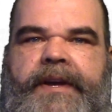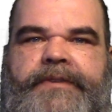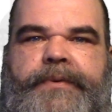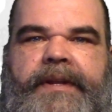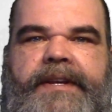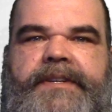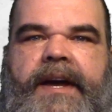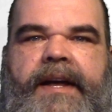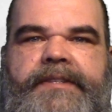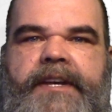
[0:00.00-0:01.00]
has released
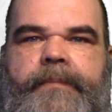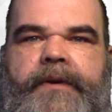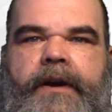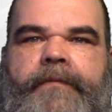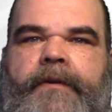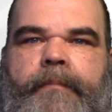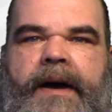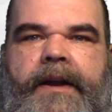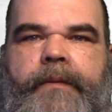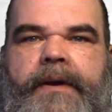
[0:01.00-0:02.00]
concept art for a
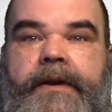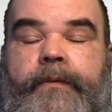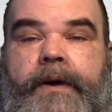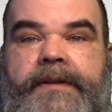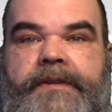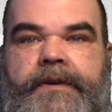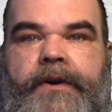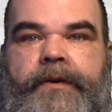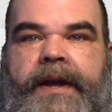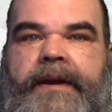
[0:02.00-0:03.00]
monument it wants to
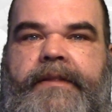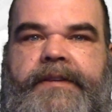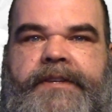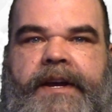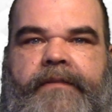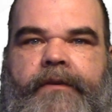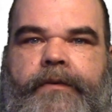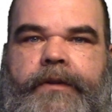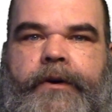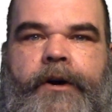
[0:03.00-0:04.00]
donate to the state of
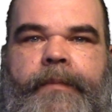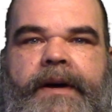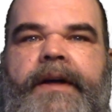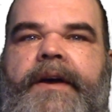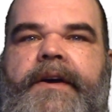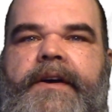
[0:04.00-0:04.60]
Oklahoma